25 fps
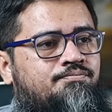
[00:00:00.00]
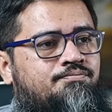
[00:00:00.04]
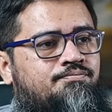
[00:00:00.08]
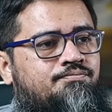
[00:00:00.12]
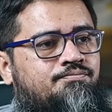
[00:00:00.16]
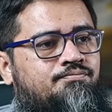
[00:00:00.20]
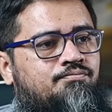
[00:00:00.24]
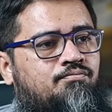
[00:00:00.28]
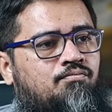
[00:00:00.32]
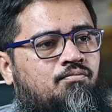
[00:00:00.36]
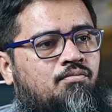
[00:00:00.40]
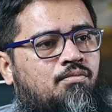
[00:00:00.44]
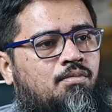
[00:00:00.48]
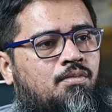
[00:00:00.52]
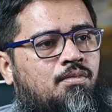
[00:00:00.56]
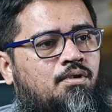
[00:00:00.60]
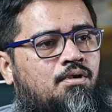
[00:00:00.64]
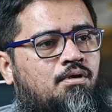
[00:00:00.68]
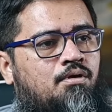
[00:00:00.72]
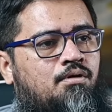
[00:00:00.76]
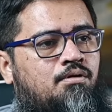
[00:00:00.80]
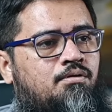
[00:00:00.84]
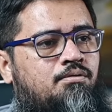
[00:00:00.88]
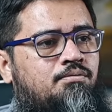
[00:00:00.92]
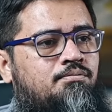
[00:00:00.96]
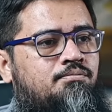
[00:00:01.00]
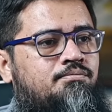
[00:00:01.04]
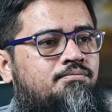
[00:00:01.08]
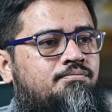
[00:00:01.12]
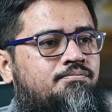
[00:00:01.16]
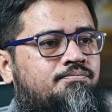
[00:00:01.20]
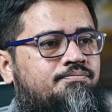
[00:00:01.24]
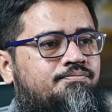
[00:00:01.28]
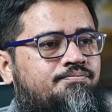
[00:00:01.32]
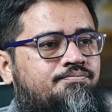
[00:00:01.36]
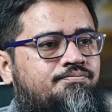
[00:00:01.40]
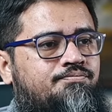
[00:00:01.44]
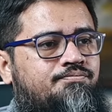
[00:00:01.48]

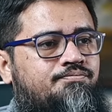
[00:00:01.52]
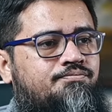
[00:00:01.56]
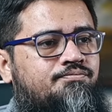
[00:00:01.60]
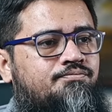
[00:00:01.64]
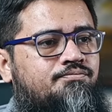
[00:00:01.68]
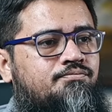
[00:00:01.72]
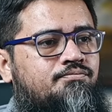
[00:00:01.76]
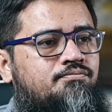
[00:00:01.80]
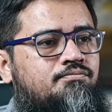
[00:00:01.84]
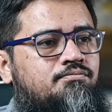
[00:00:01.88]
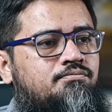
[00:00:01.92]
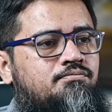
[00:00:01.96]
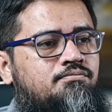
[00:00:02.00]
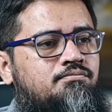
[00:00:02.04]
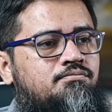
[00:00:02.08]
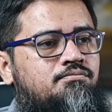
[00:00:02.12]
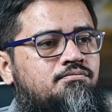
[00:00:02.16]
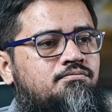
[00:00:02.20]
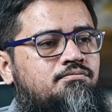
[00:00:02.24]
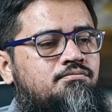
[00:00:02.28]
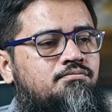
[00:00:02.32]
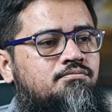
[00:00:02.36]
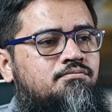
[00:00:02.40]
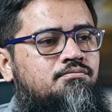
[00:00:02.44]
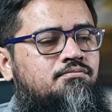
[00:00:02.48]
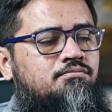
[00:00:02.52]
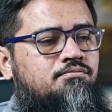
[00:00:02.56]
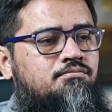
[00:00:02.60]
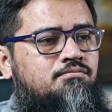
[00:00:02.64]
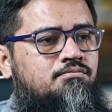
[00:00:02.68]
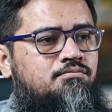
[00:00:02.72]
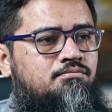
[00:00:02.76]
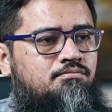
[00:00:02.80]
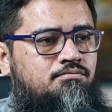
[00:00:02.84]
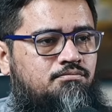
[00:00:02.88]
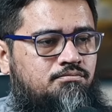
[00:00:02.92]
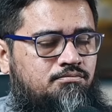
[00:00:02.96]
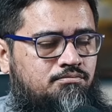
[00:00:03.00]
[no speech]